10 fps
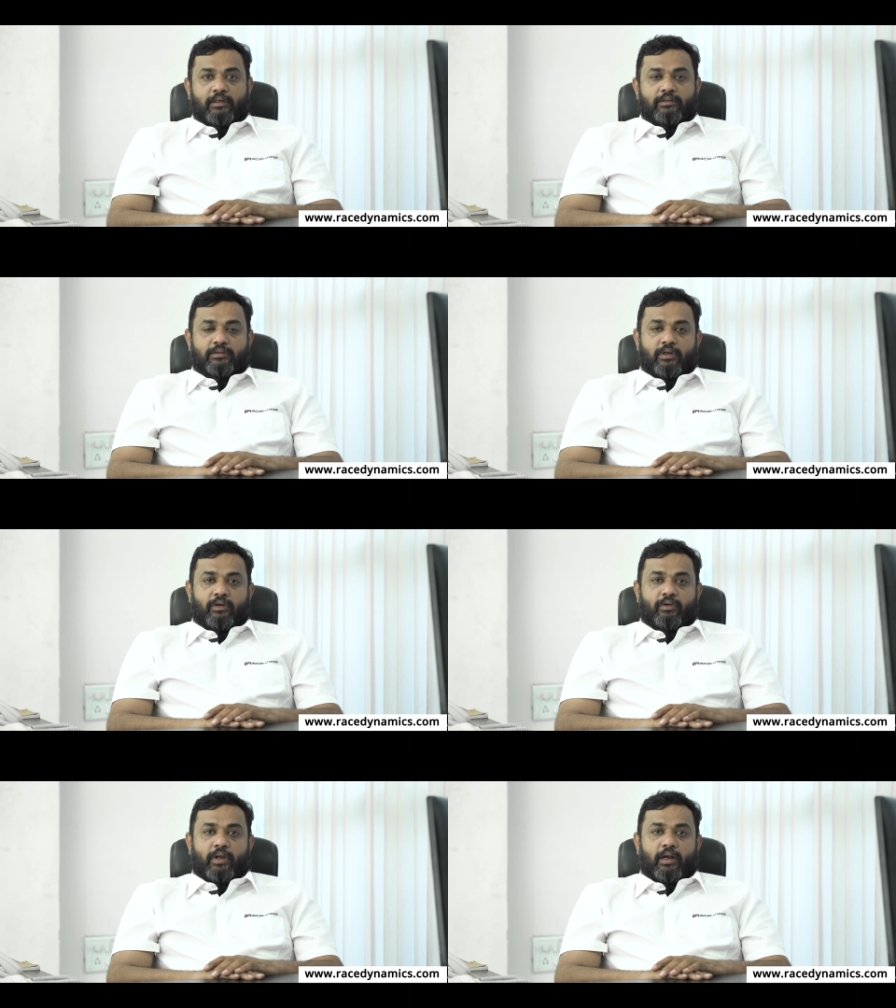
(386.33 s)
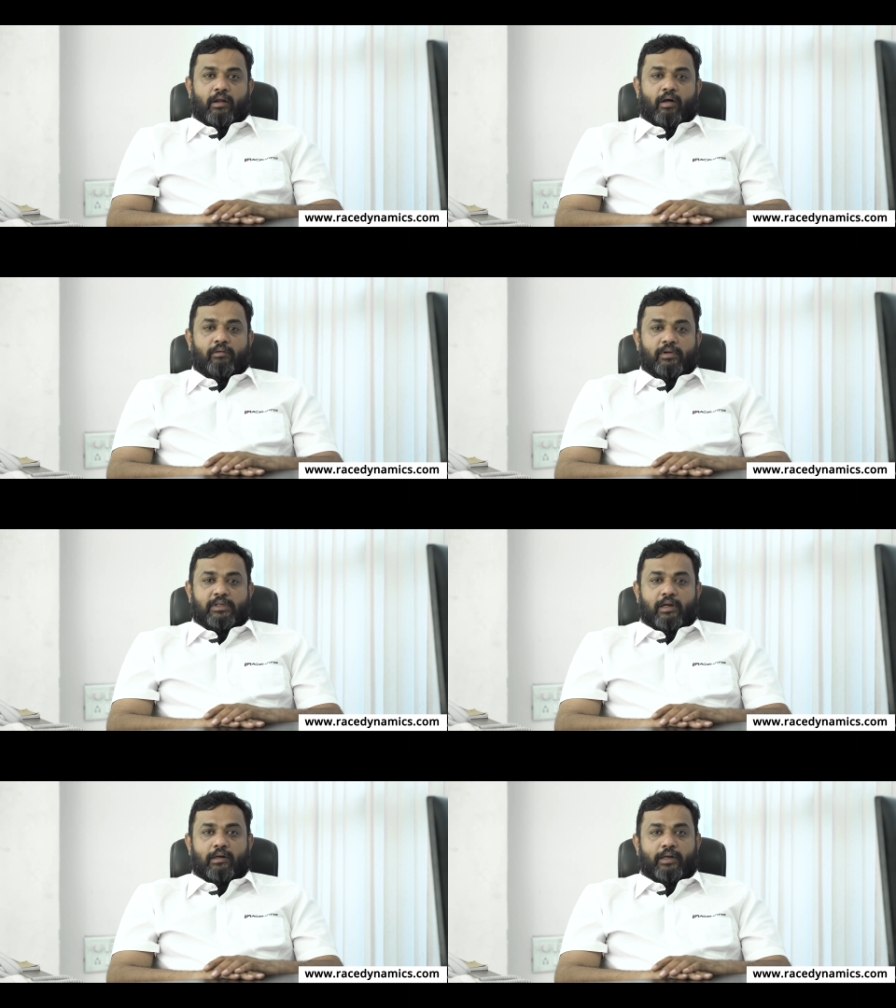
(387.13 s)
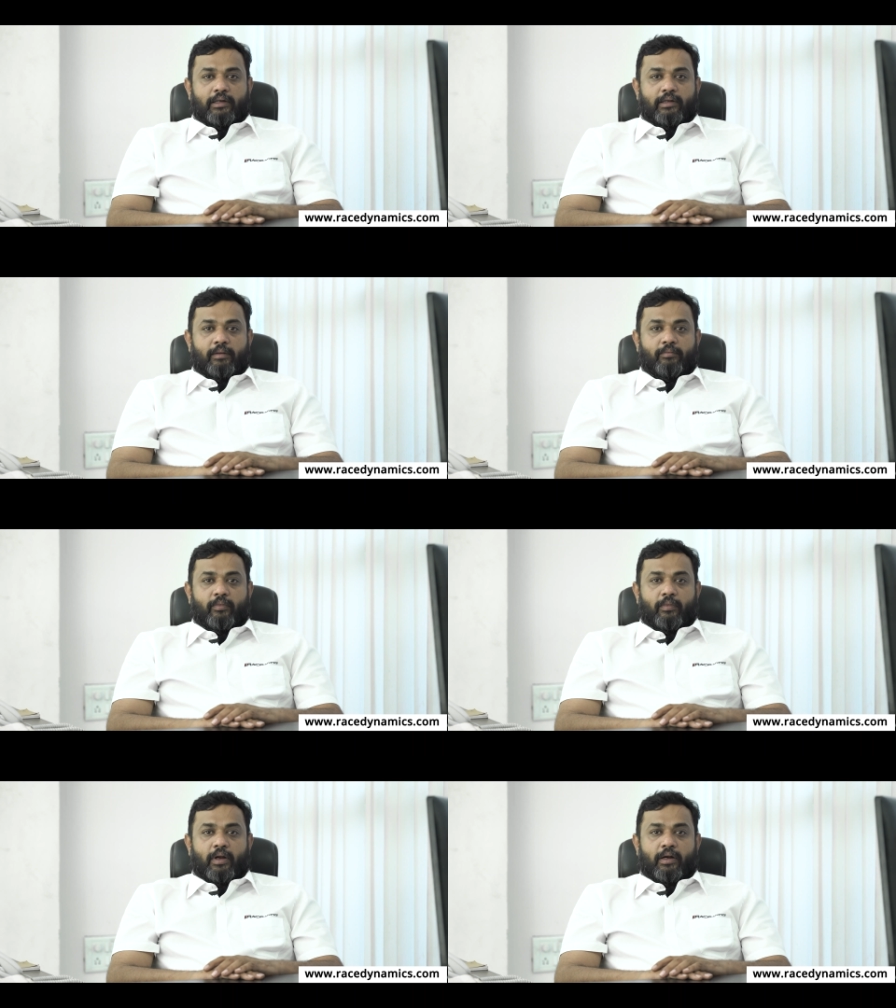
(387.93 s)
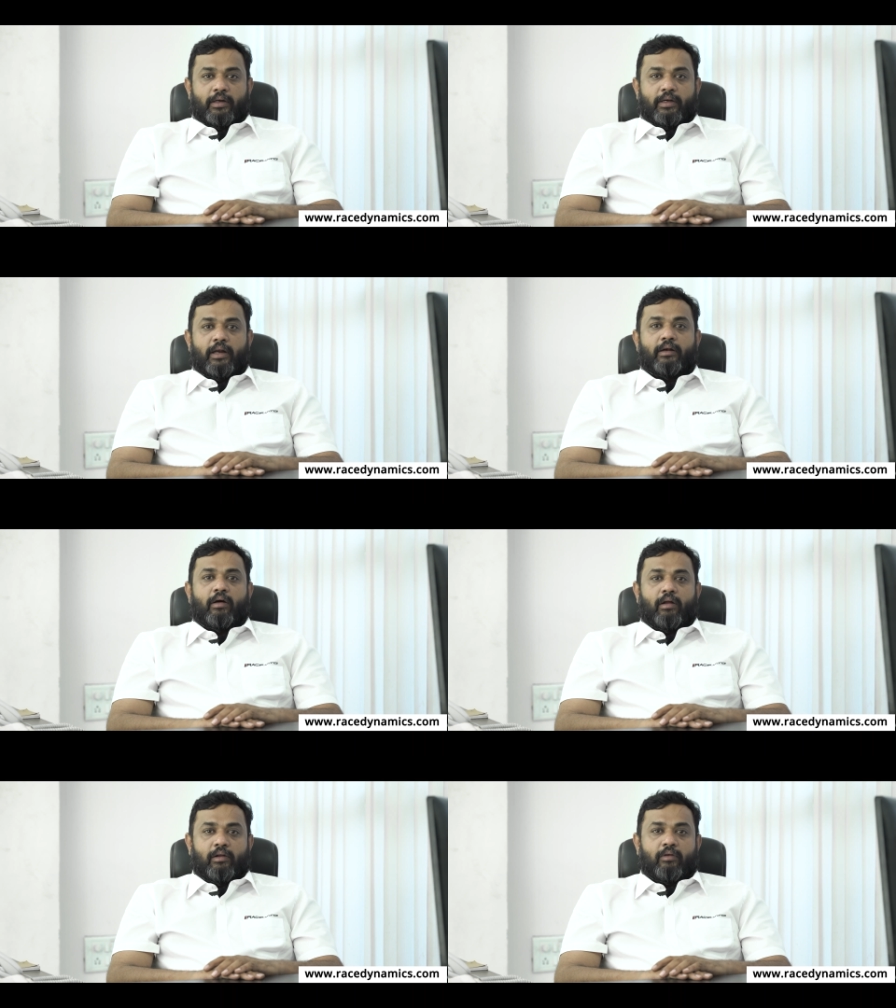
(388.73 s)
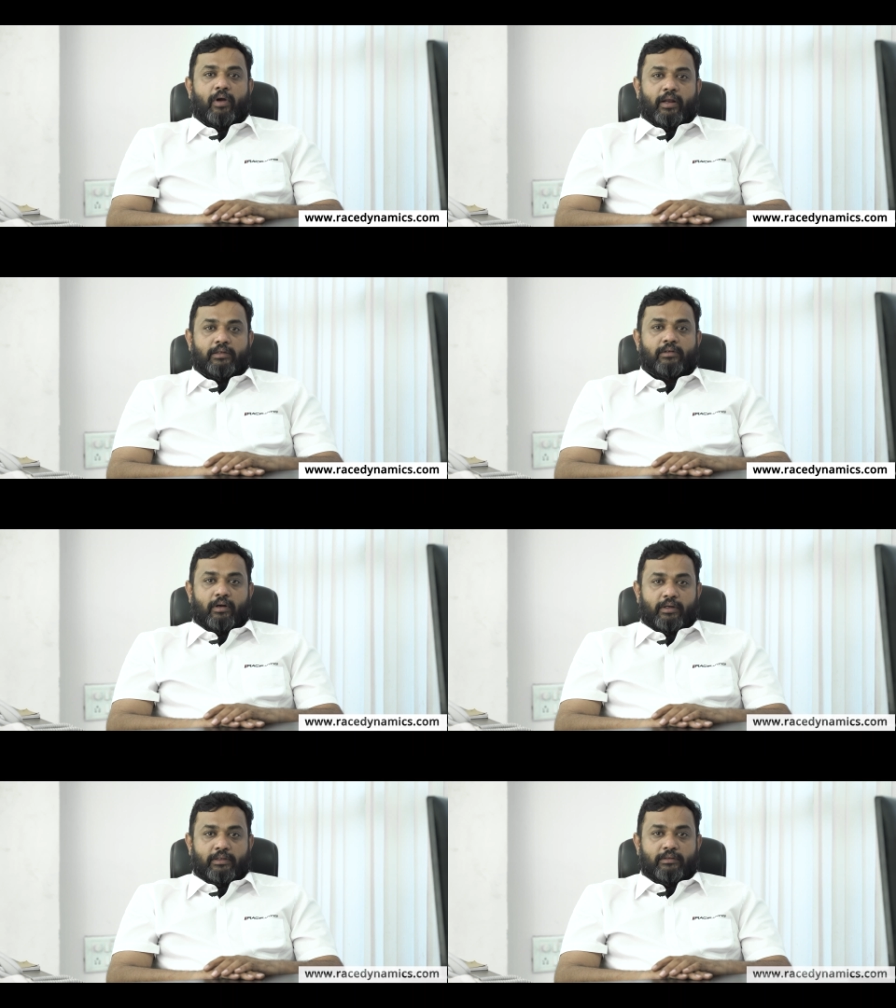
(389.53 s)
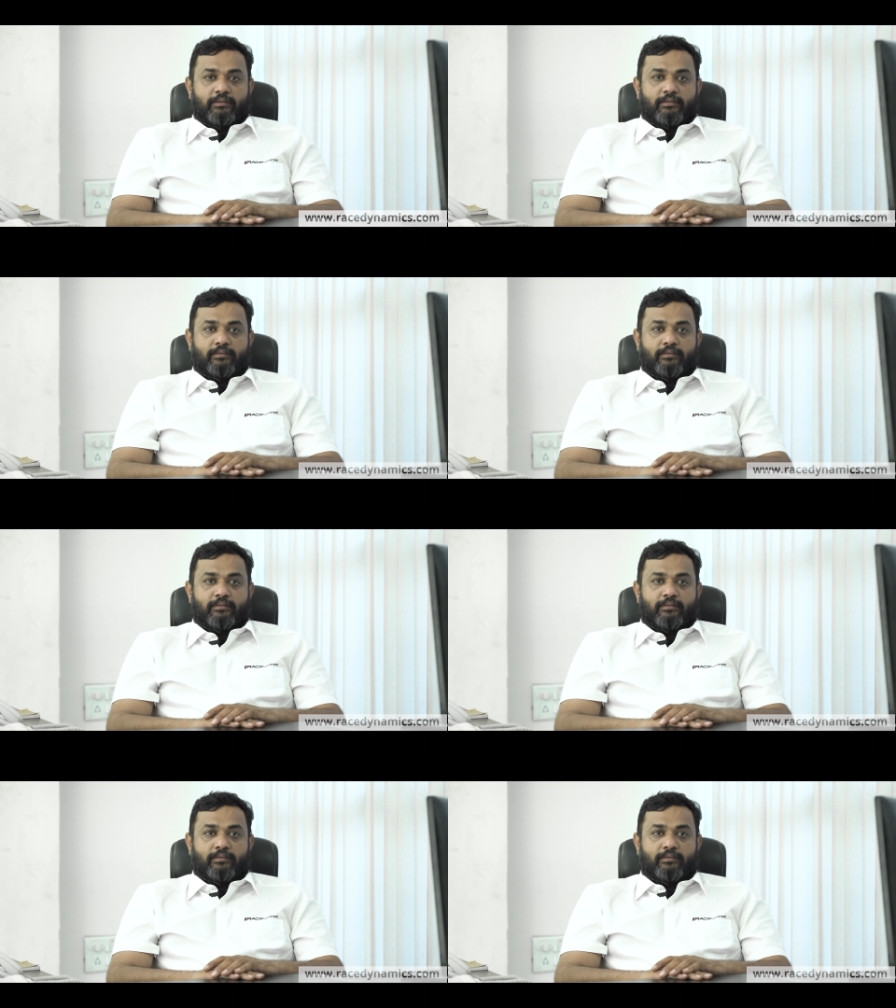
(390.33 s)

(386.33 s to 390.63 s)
So you can always contact them and get all your queries sorted.